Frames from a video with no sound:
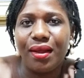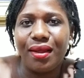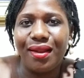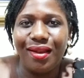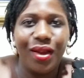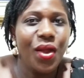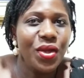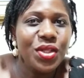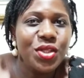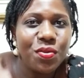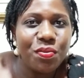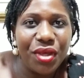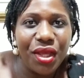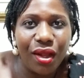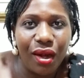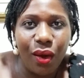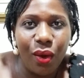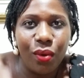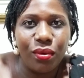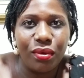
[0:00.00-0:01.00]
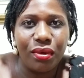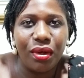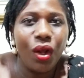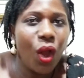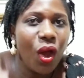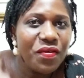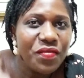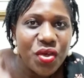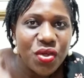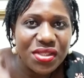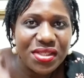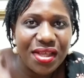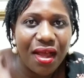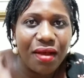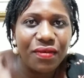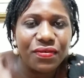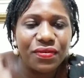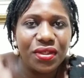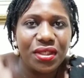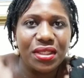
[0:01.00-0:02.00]
Learn to be alone. Love
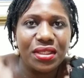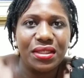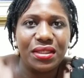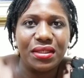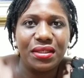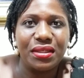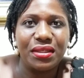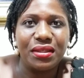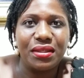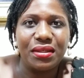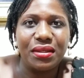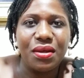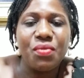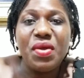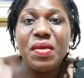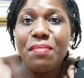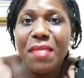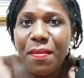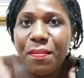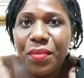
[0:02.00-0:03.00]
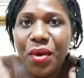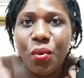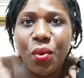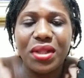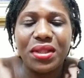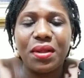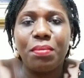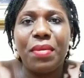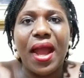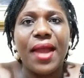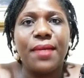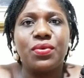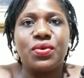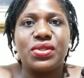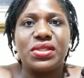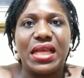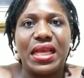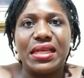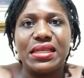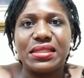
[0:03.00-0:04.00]
yourself. Remember what the Bible
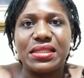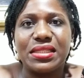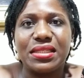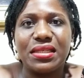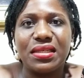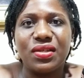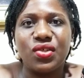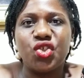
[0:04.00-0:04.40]
says.